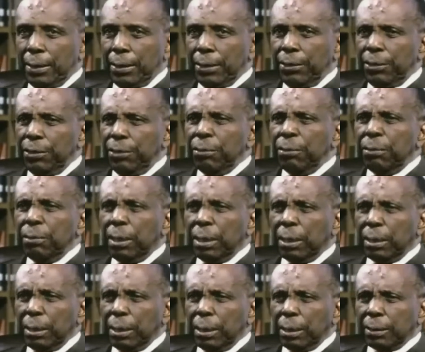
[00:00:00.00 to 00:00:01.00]
"You
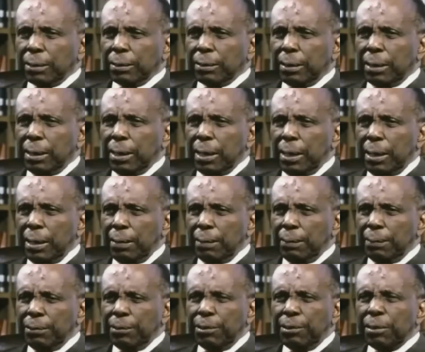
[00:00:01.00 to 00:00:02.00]
are not
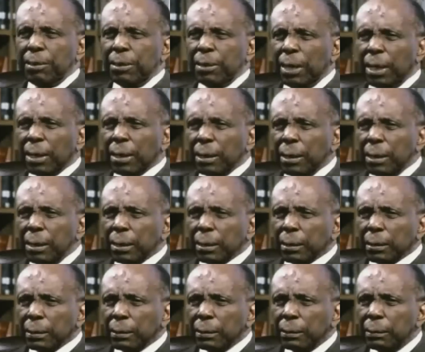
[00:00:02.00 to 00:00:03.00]
slaves, you are not
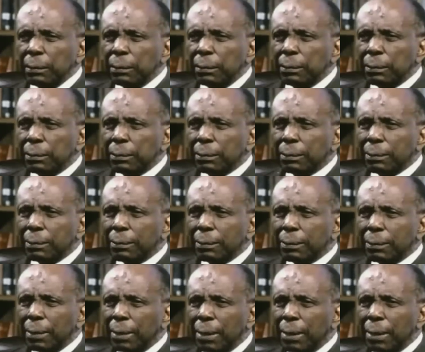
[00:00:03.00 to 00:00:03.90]
niggers.